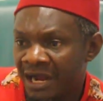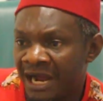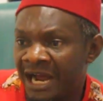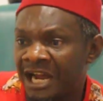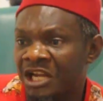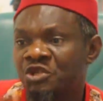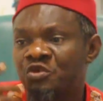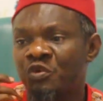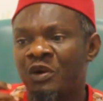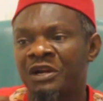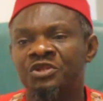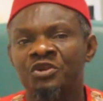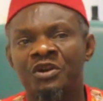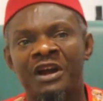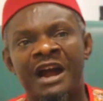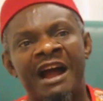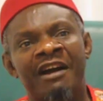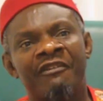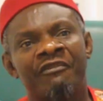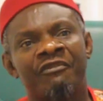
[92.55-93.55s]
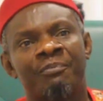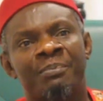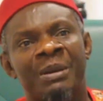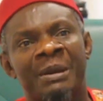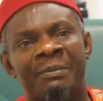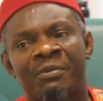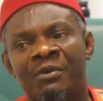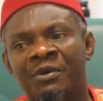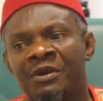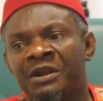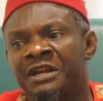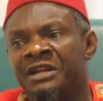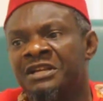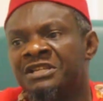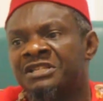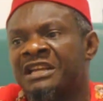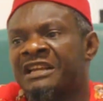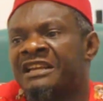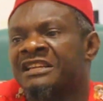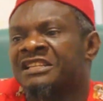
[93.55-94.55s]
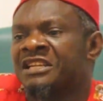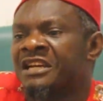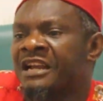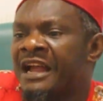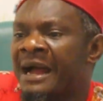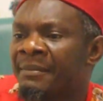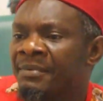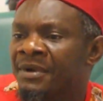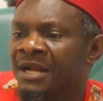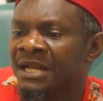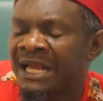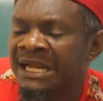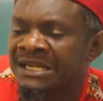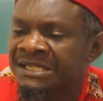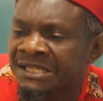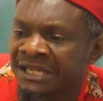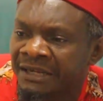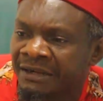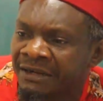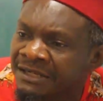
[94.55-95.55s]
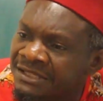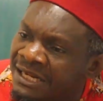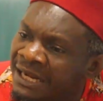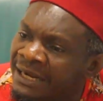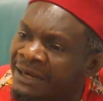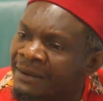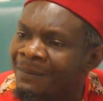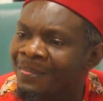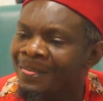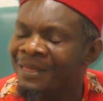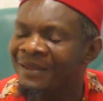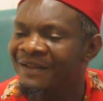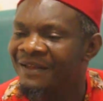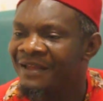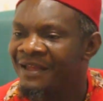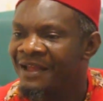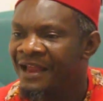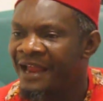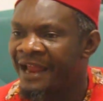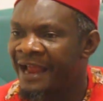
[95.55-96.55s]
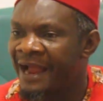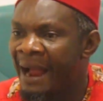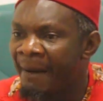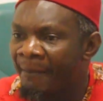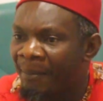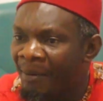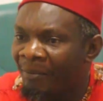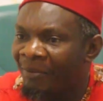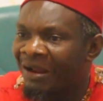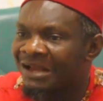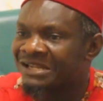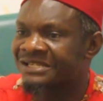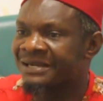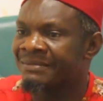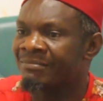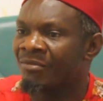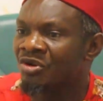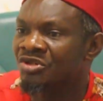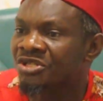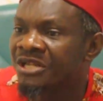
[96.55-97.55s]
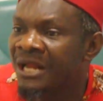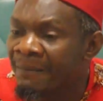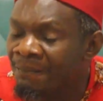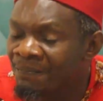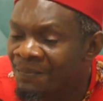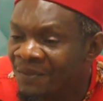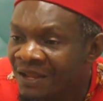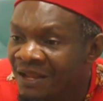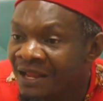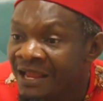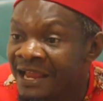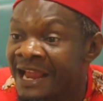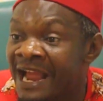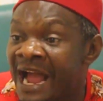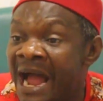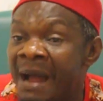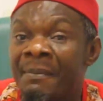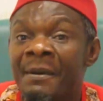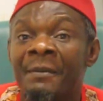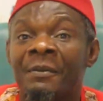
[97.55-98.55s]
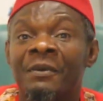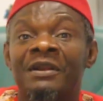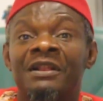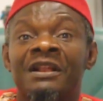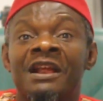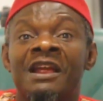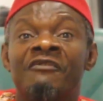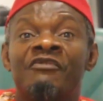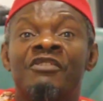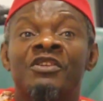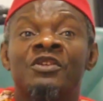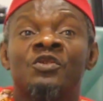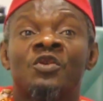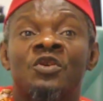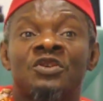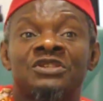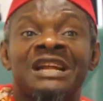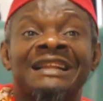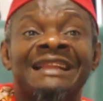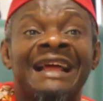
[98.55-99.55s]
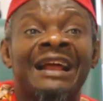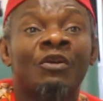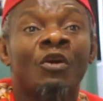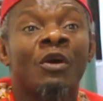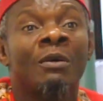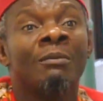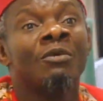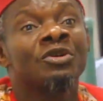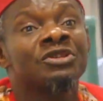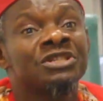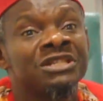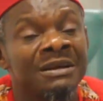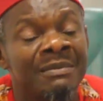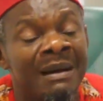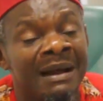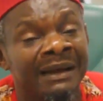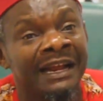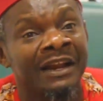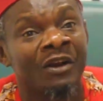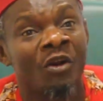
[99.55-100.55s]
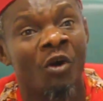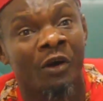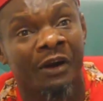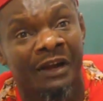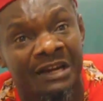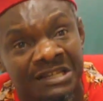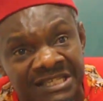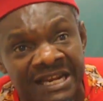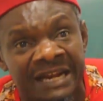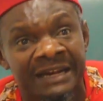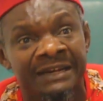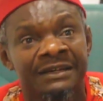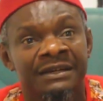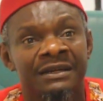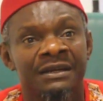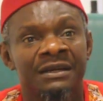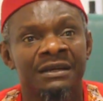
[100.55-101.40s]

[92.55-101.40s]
Aswaju have people in his kitchen cabinet as a Christian. He have people as a Muslim. They have people, even those that are not Muslim and they're not Christian.